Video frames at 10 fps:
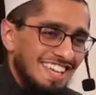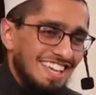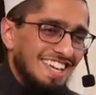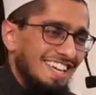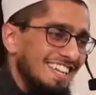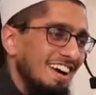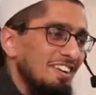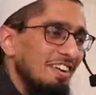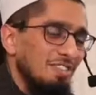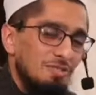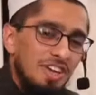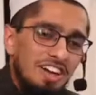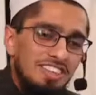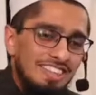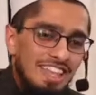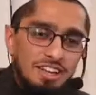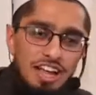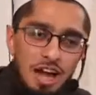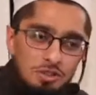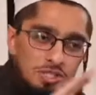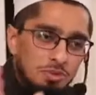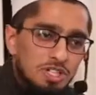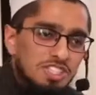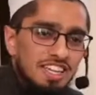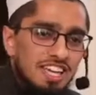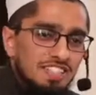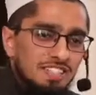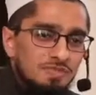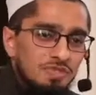Now you have to pay on, now your house is merchandise.